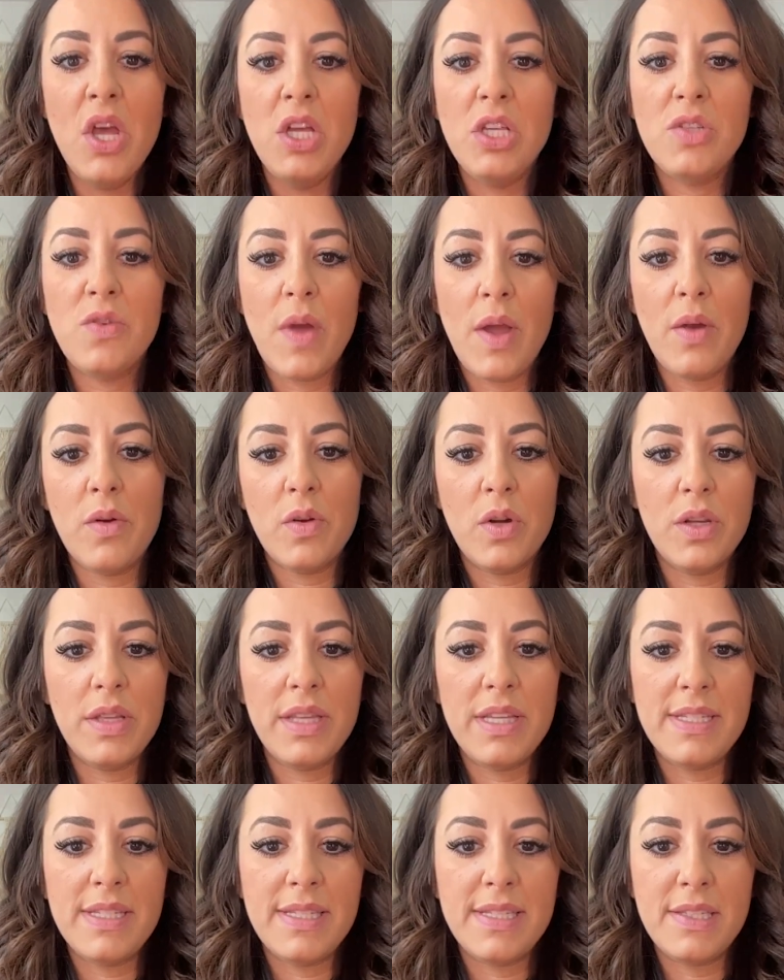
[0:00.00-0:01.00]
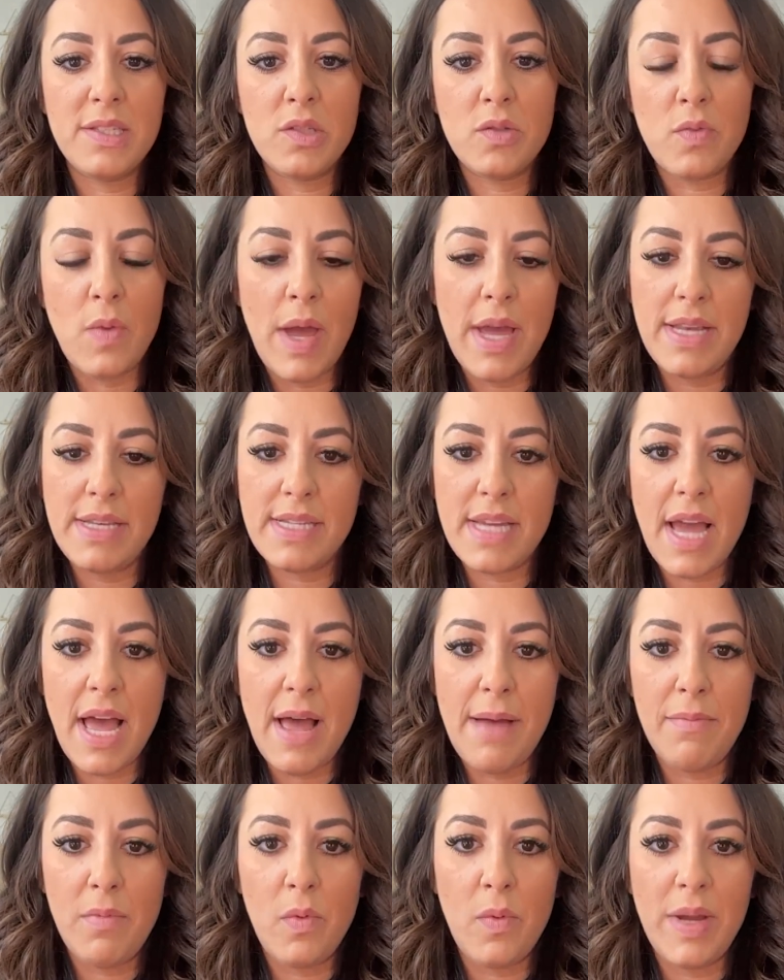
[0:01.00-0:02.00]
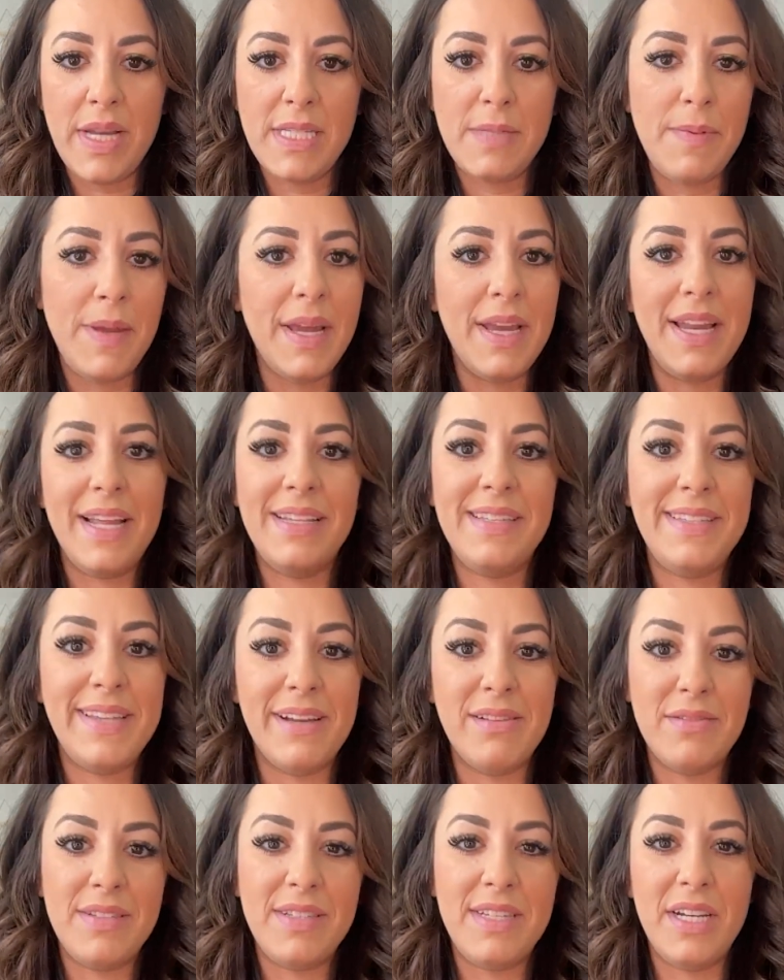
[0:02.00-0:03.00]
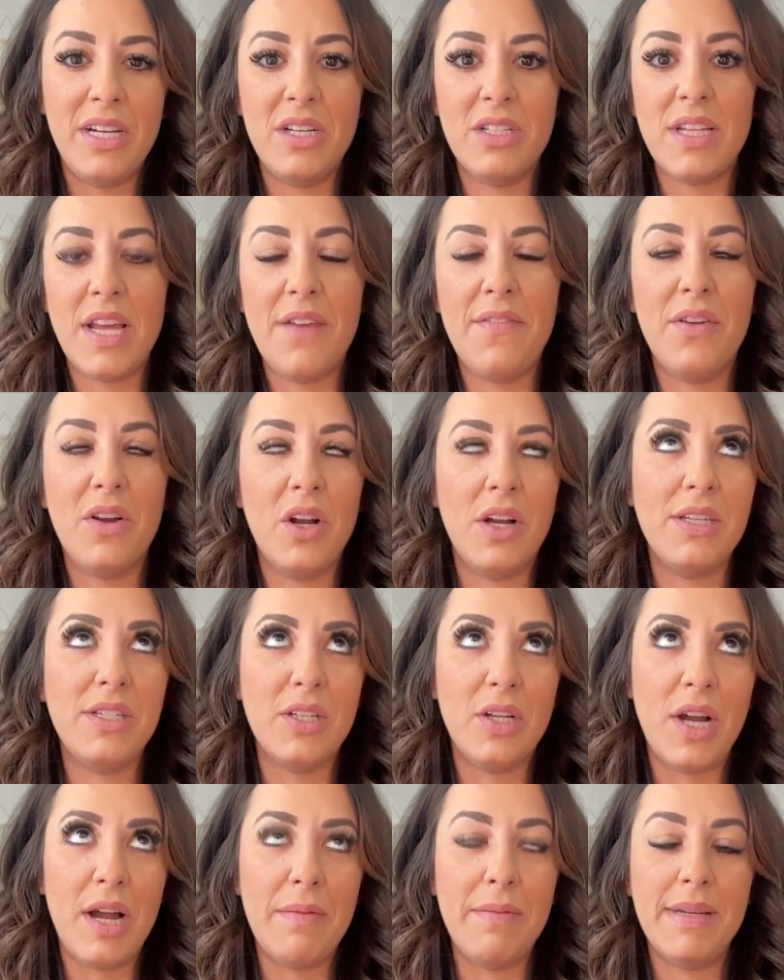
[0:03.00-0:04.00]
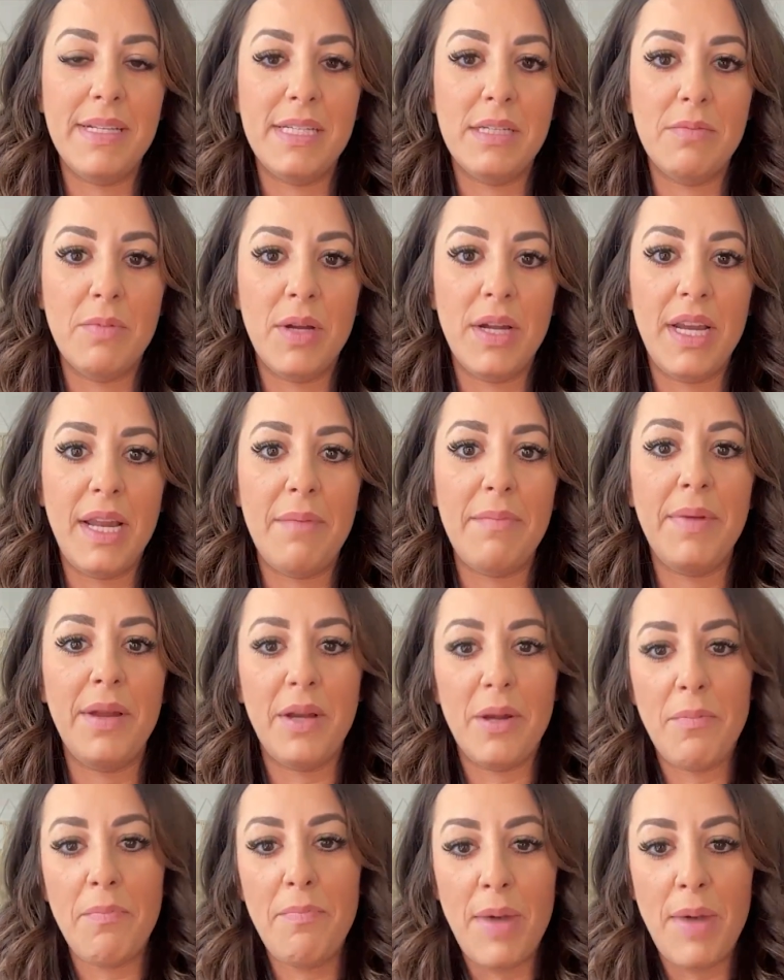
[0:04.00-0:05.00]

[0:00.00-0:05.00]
So I ordered this sweat waistband. It's downstairs. I forgot to grab it to bring it up here,